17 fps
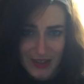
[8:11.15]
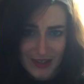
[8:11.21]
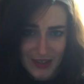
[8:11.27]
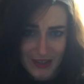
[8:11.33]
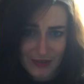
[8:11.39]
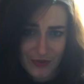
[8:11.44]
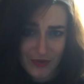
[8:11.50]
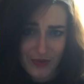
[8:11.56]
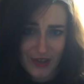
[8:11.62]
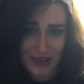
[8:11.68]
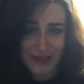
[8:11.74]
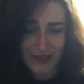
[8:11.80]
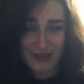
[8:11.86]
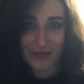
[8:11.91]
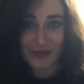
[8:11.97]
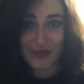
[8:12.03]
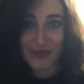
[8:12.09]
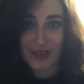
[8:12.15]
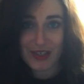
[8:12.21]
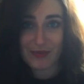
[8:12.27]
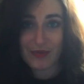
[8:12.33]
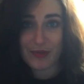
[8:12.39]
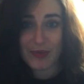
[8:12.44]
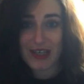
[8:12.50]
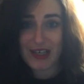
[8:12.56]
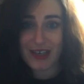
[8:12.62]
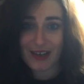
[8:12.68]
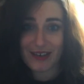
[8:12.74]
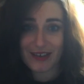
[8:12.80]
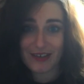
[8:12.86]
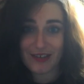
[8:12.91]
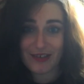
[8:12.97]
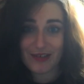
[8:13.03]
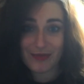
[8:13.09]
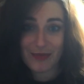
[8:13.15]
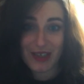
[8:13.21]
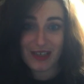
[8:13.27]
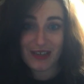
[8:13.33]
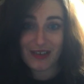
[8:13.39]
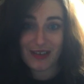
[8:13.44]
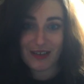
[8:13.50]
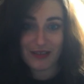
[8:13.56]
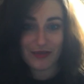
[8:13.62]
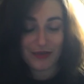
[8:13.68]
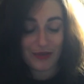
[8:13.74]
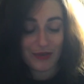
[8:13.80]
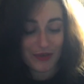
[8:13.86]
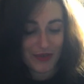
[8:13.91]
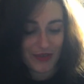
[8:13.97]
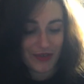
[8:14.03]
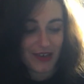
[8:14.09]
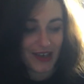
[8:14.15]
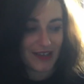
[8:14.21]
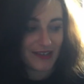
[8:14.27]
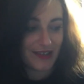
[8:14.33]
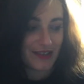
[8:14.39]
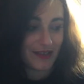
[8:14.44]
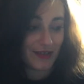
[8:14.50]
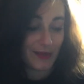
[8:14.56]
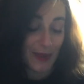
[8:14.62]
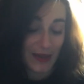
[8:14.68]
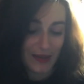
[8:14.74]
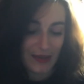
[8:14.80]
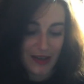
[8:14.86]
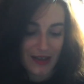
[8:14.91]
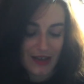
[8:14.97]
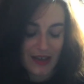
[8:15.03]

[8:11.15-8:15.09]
that 2015 will be kinder to me and to all of you guys as well.